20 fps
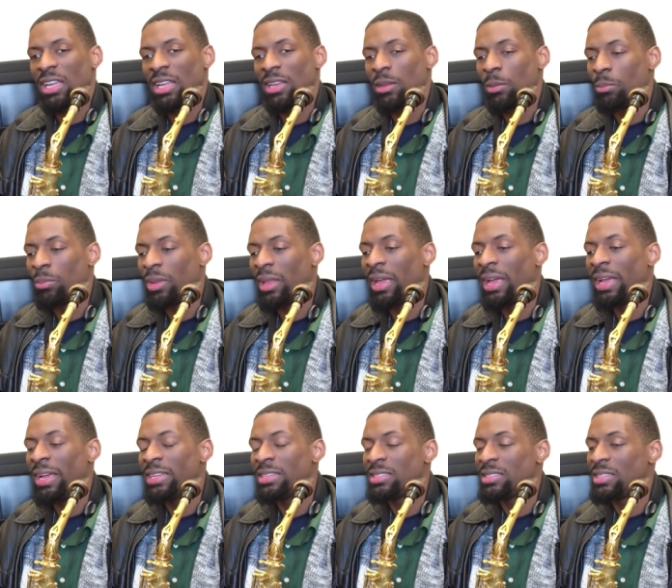in the
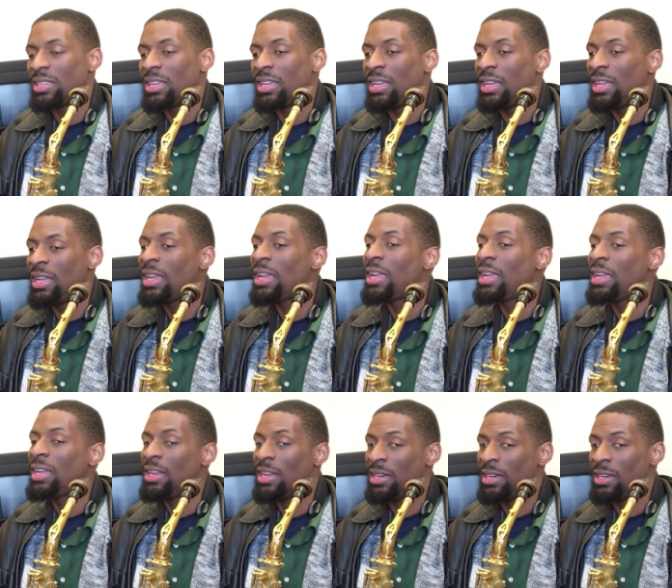blessed
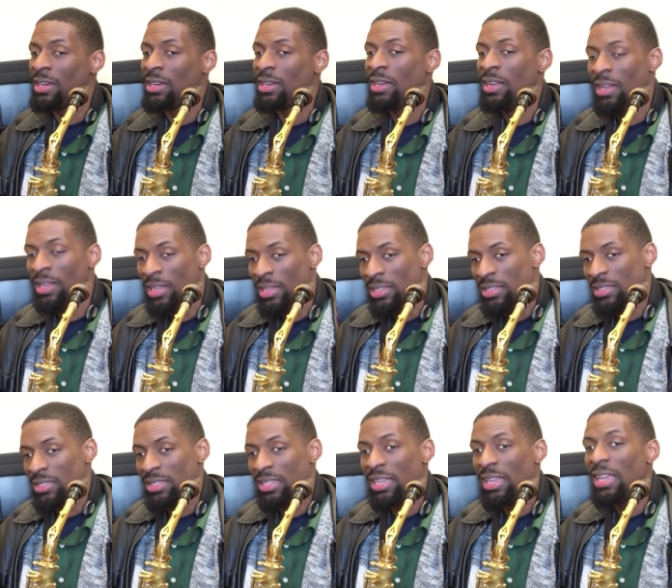
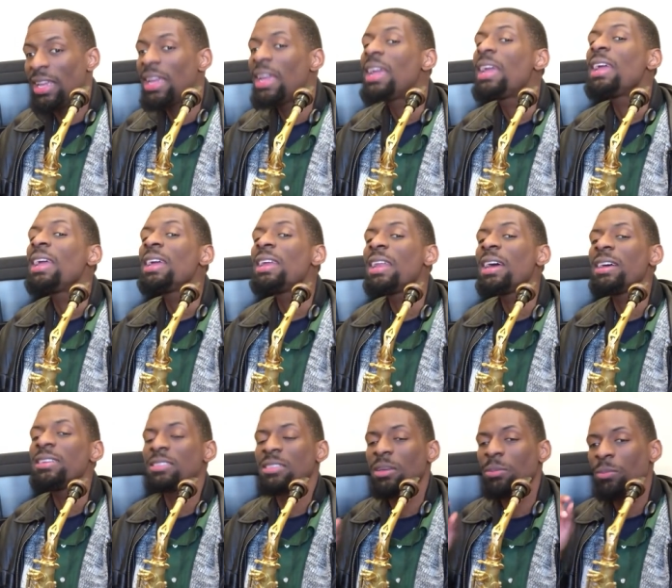
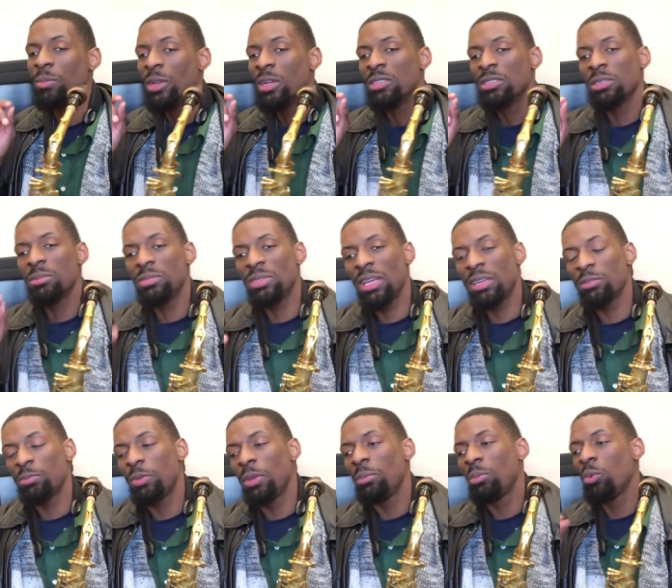
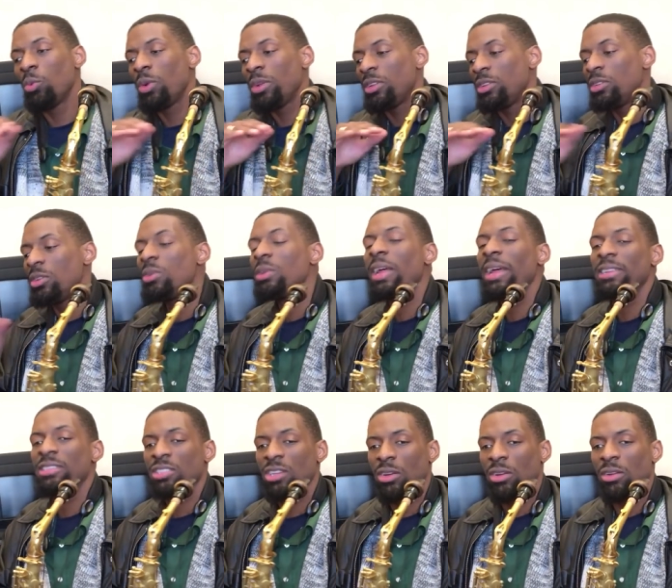sometimes people wouldn't do
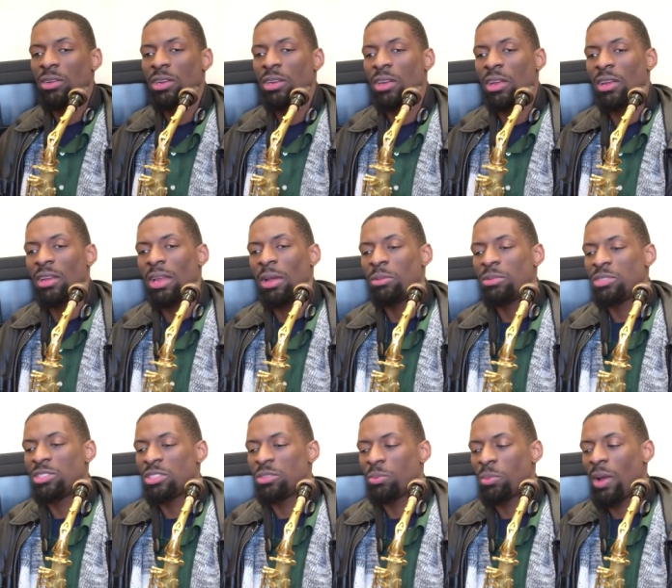that turn in there. They
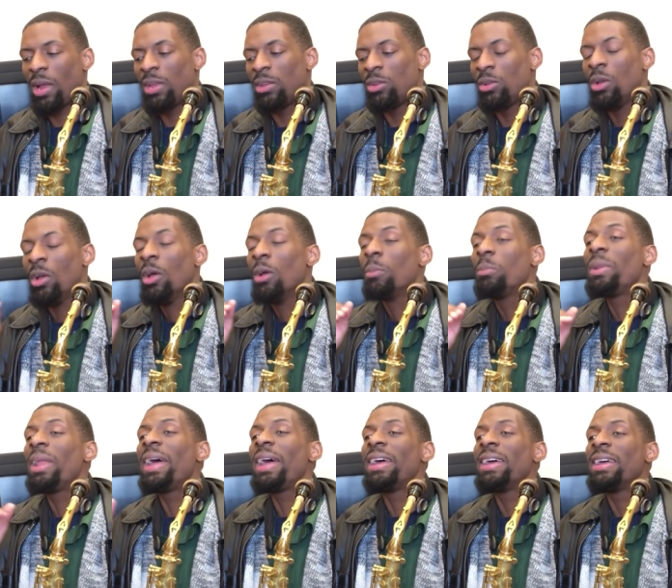would just probably do
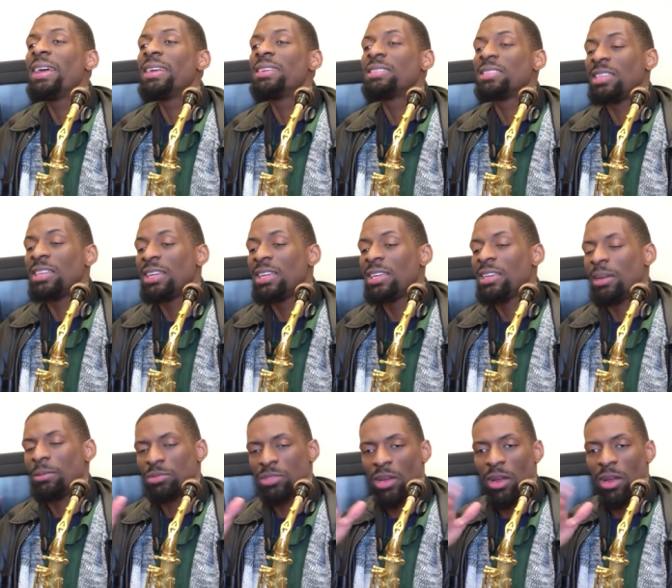blessed assurance.